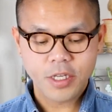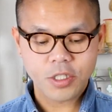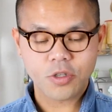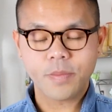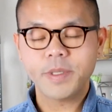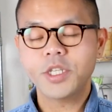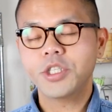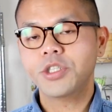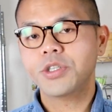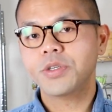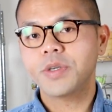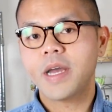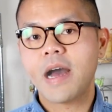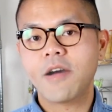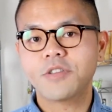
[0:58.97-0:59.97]
So I'm going to show
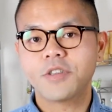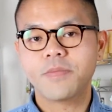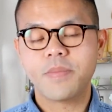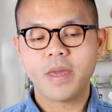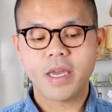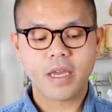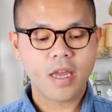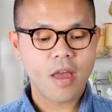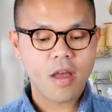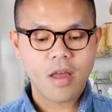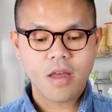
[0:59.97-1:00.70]
you how to make